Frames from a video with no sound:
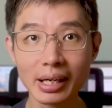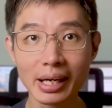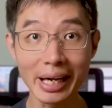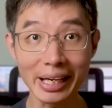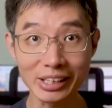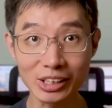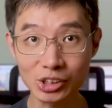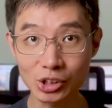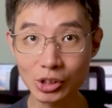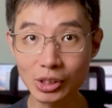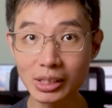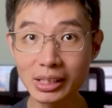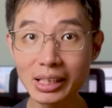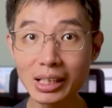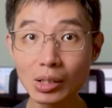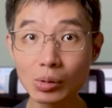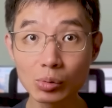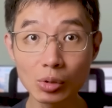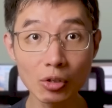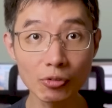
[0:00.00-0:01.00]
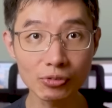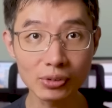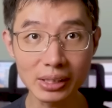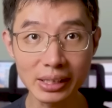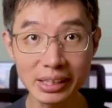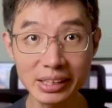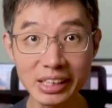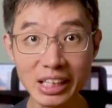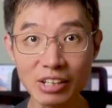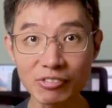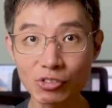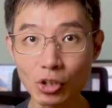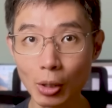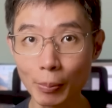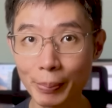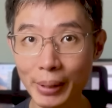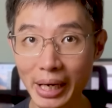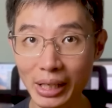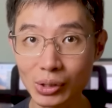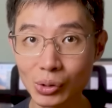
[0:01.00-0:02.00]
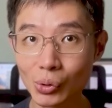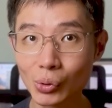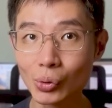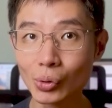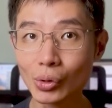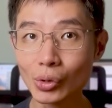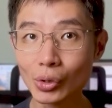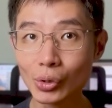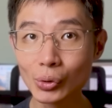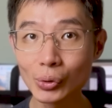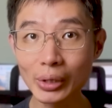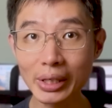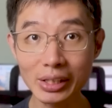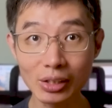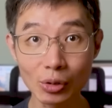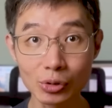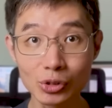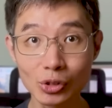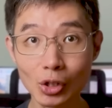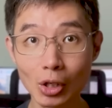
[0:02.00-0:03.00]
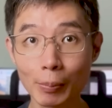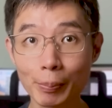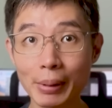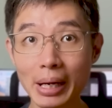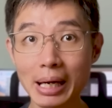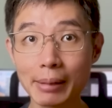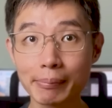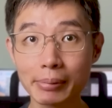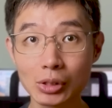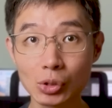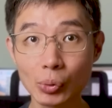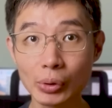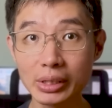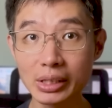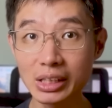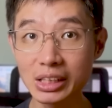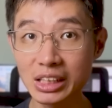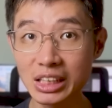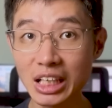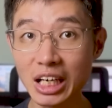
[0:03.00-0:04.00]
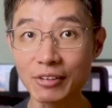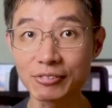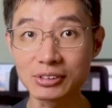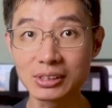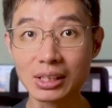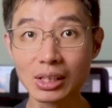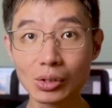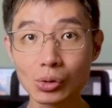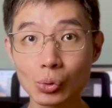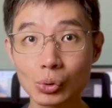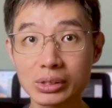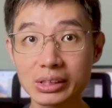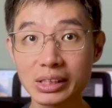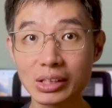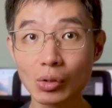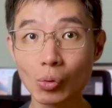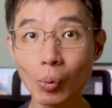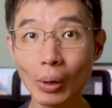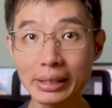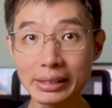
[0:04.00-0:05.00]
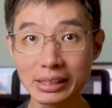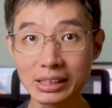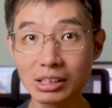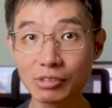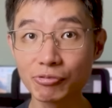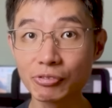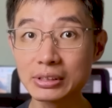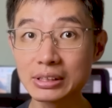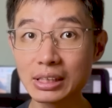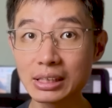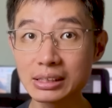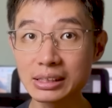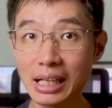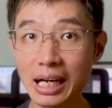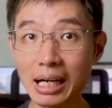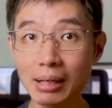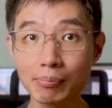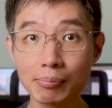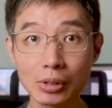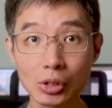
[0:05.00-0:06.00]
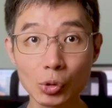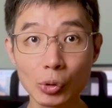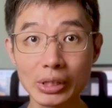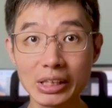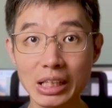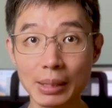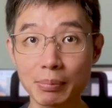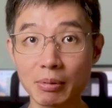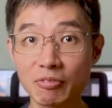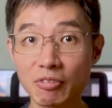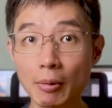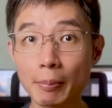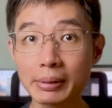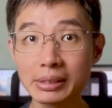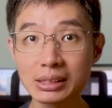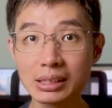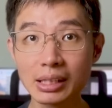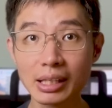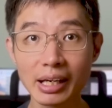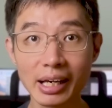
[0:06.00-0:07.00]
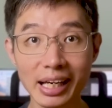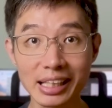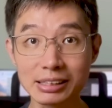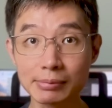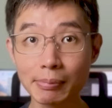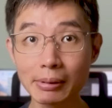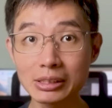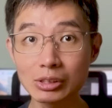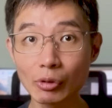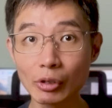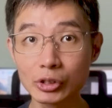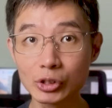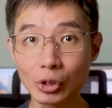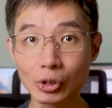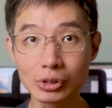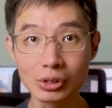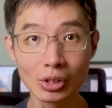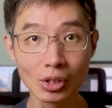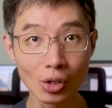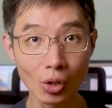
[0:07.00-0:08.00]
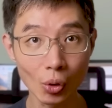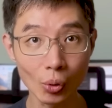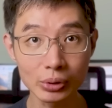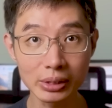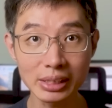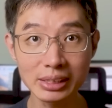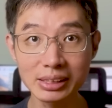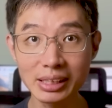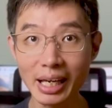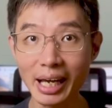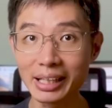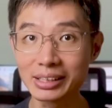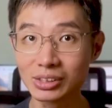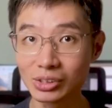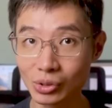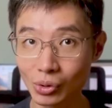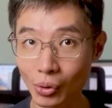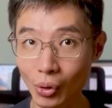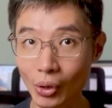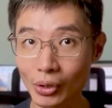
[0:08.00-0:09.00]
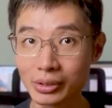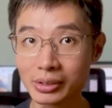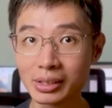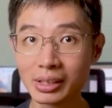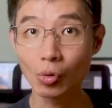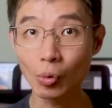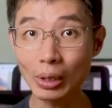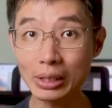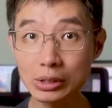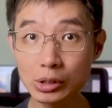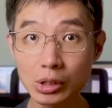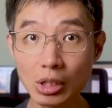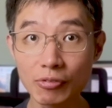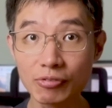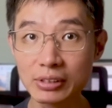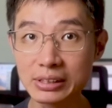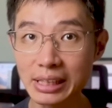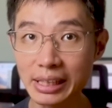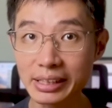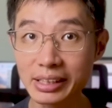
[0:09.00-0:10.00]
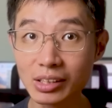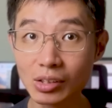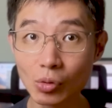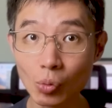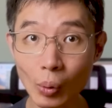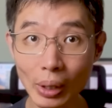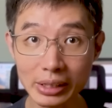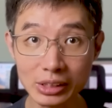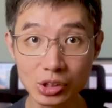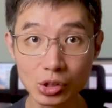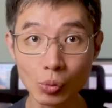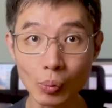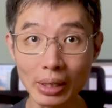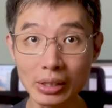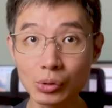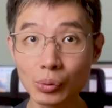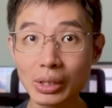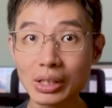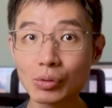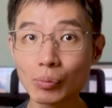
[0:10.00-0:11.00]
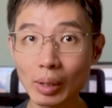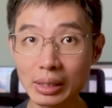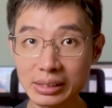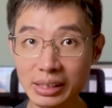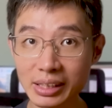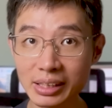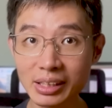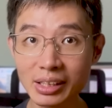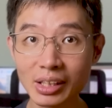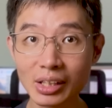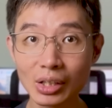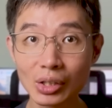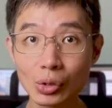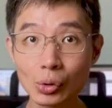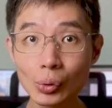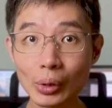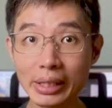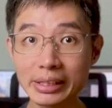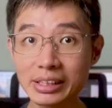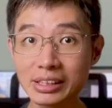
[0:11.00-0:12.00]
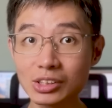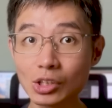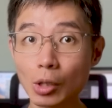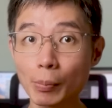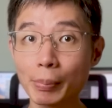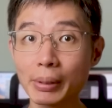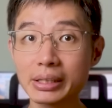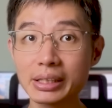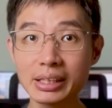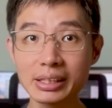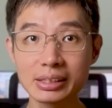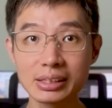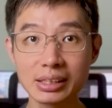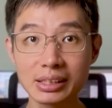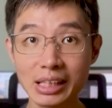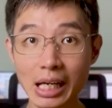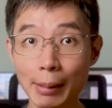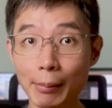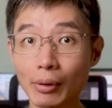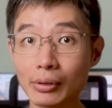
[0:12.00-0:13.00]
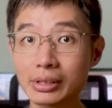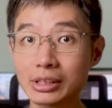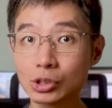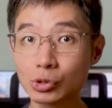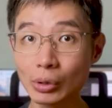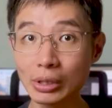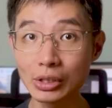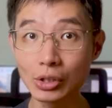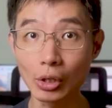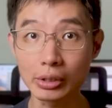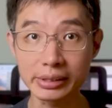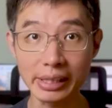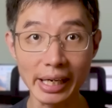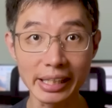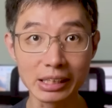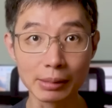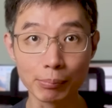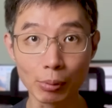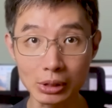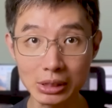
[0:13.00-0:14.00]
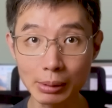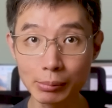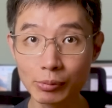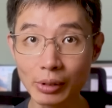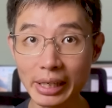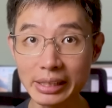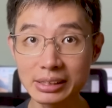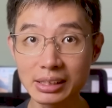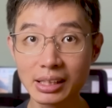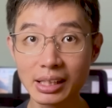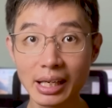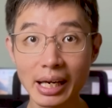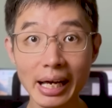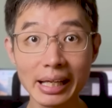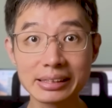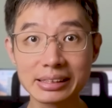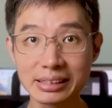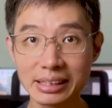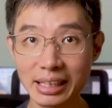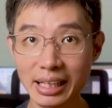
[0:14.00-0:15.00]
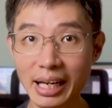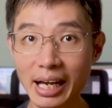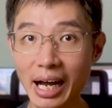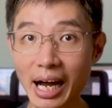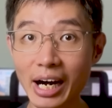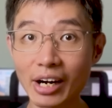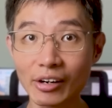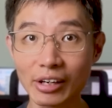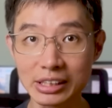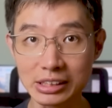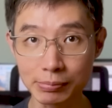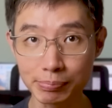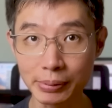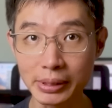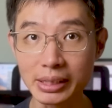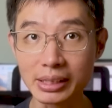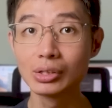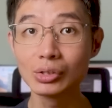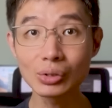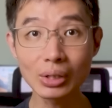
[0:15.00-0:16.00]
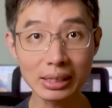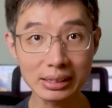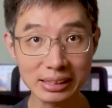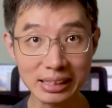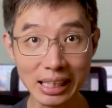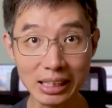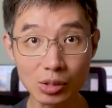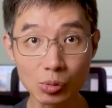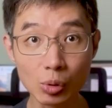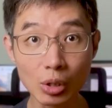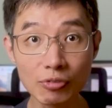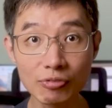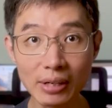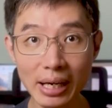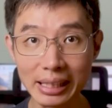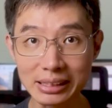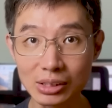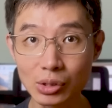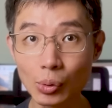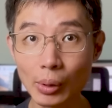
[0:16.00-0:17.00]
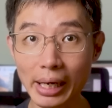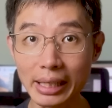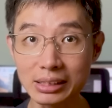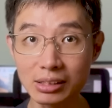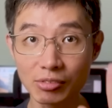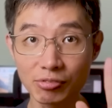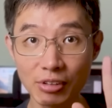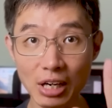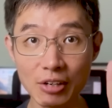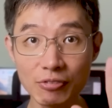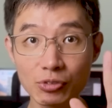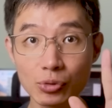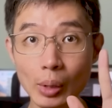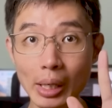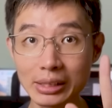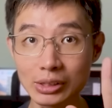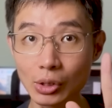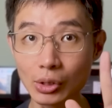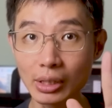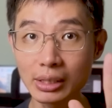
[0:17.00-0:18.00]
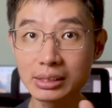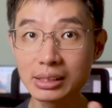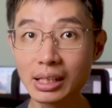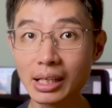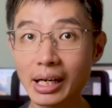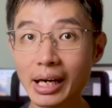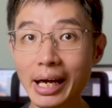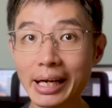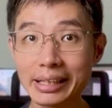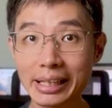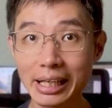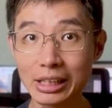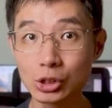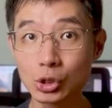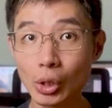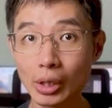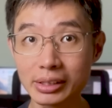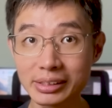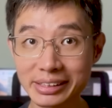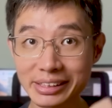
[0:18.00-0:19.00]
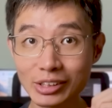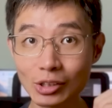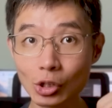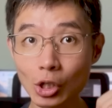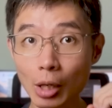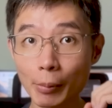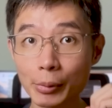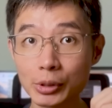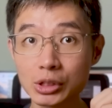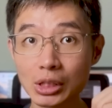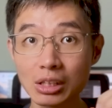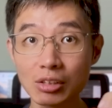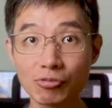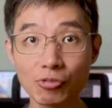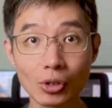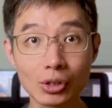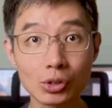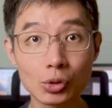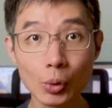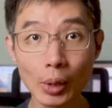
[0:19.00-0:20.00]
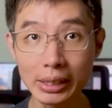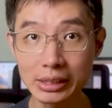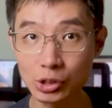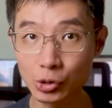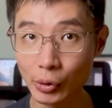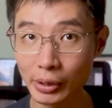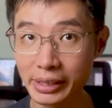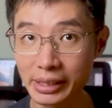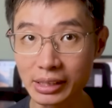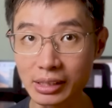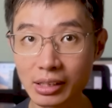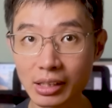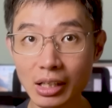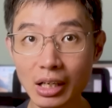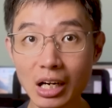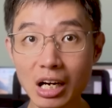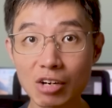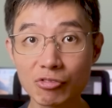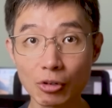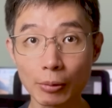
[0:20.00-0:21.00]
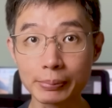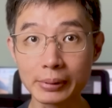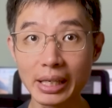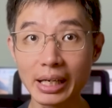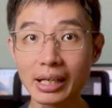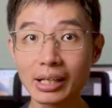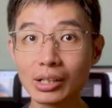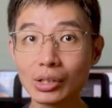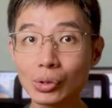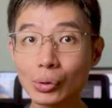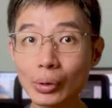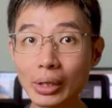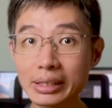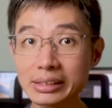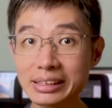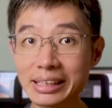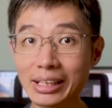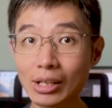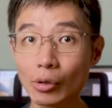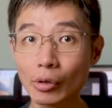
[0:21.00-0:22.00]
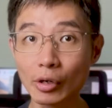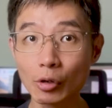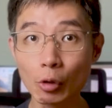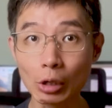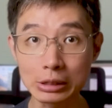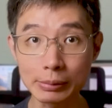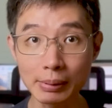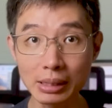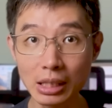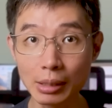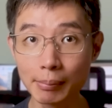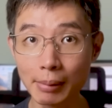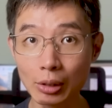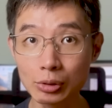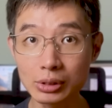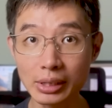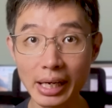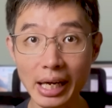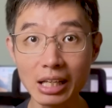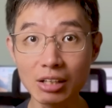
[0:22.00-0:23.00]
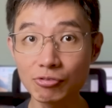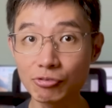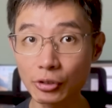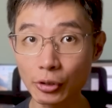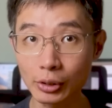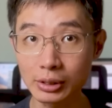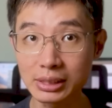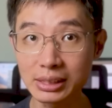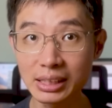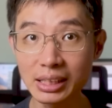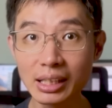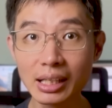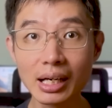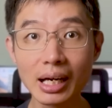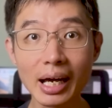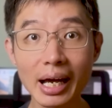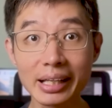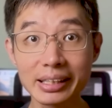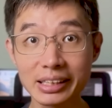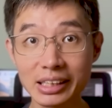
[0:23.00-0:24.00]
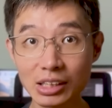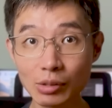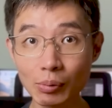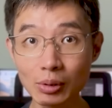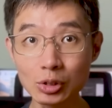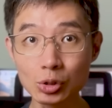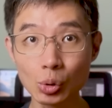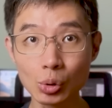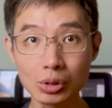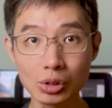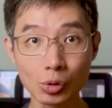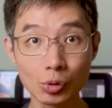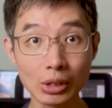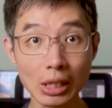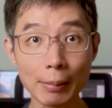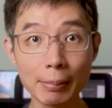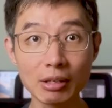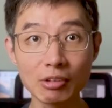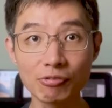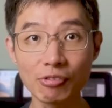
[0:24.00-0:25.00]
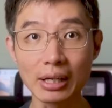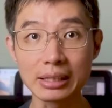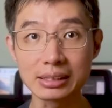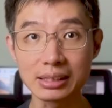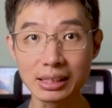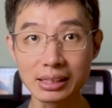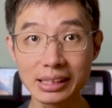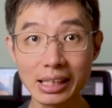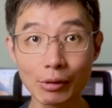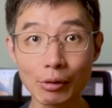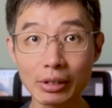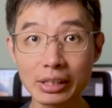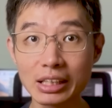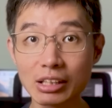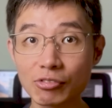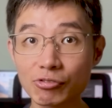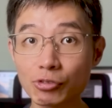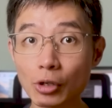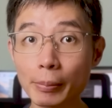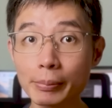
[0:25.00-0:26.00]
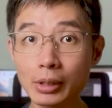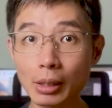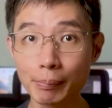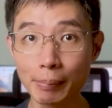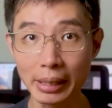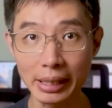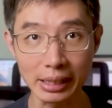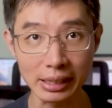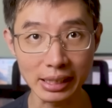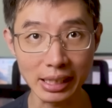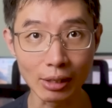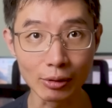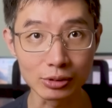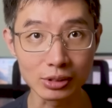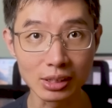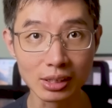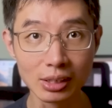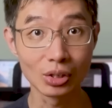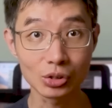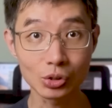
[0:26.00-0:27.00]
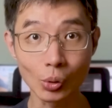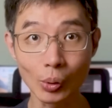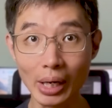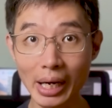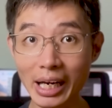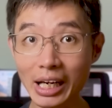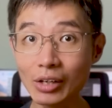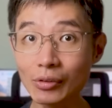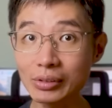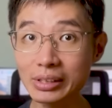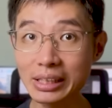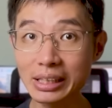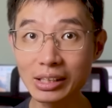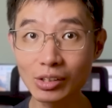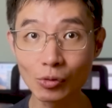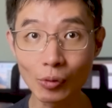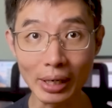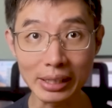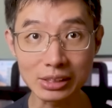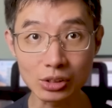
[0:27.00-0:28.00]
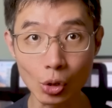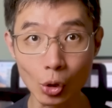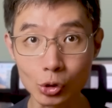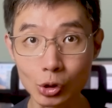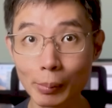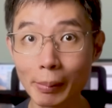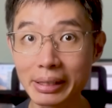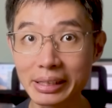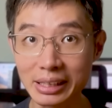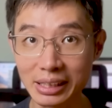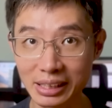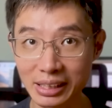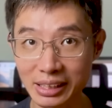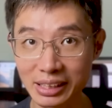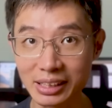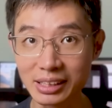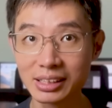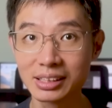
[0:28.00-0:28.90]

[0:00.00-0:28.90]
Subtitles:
Additionally, with the ETF Compare tool, you can also compare between ETFs to see what the differences are between their performance, expense ratios, holdings, and so on. Once you have decided what you want to invest in, you can just open it, tap on the 3 dots at the bottom right, and select RSP. You can start with as low as $5 and enjoy 0 commission for US trading. From there, you can set your investment amount and frequency and even choose to debit funds directly from your bank account, so everything runs automatically.